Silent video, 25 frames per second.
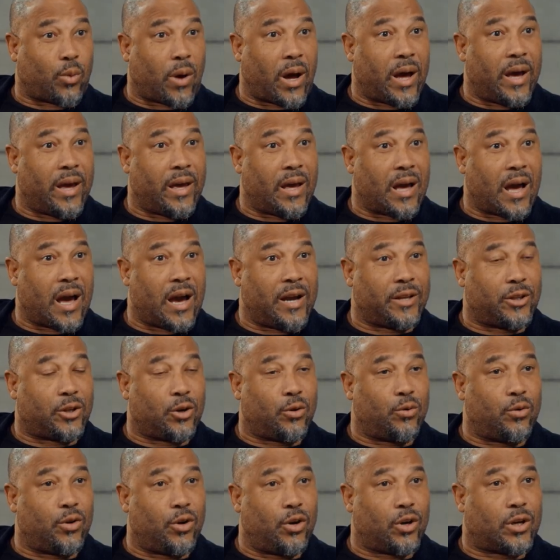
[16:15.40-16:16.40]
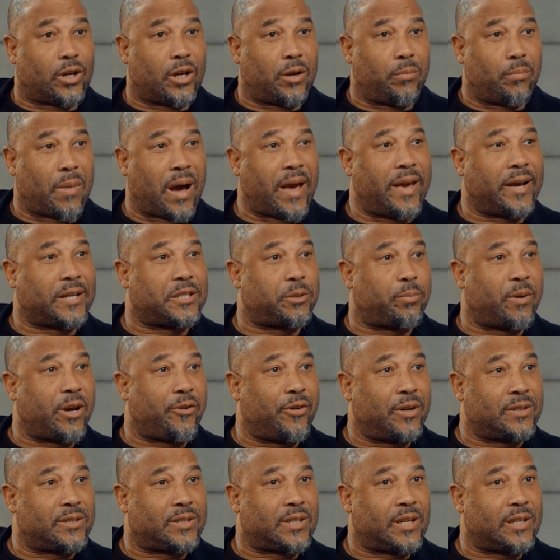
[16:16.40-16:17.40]
why I don't look at my
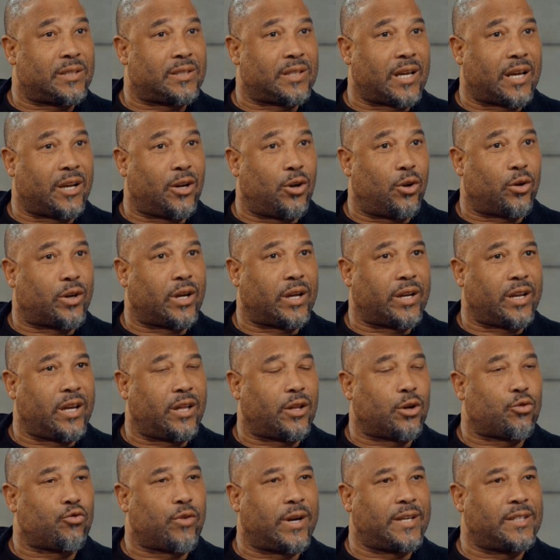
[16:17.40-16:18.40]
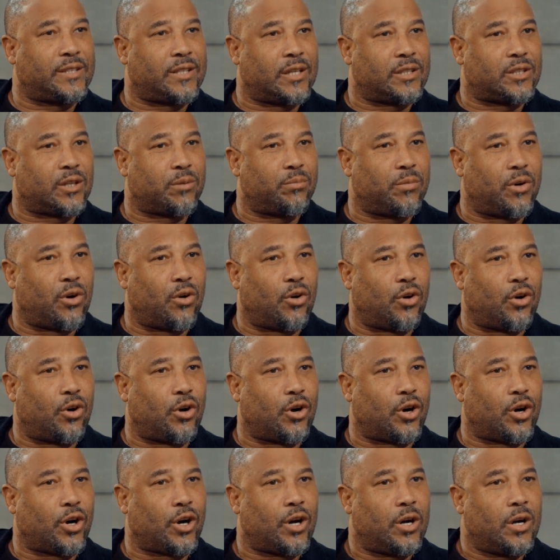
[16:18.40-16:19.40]
experiences and look at either racism
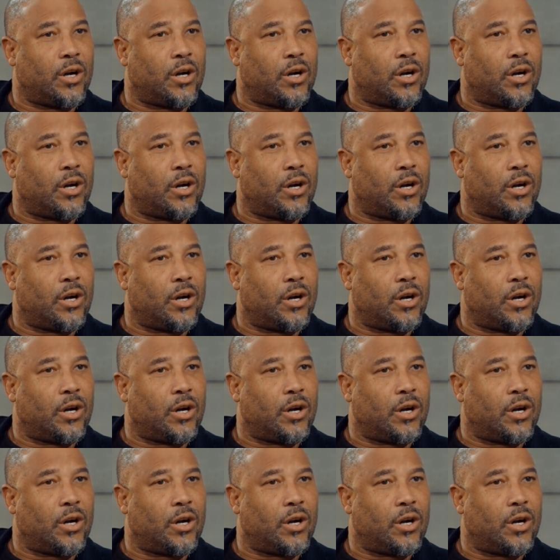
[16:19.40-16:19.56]
or